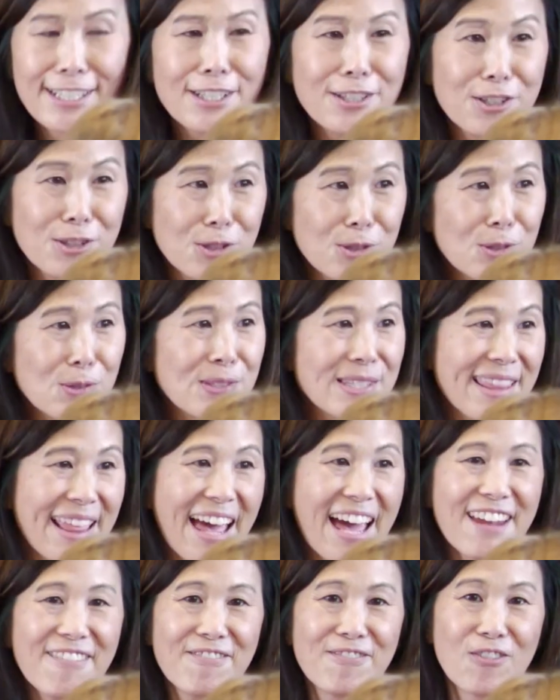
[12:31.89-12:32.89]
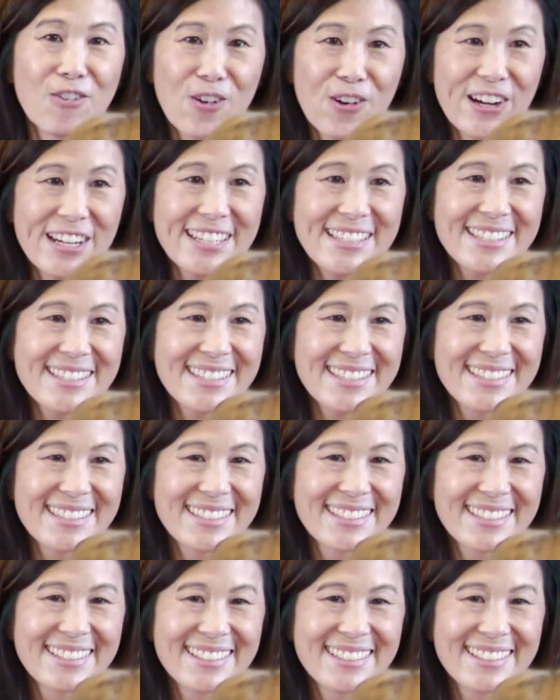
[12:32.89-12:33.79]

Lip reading: use that voice.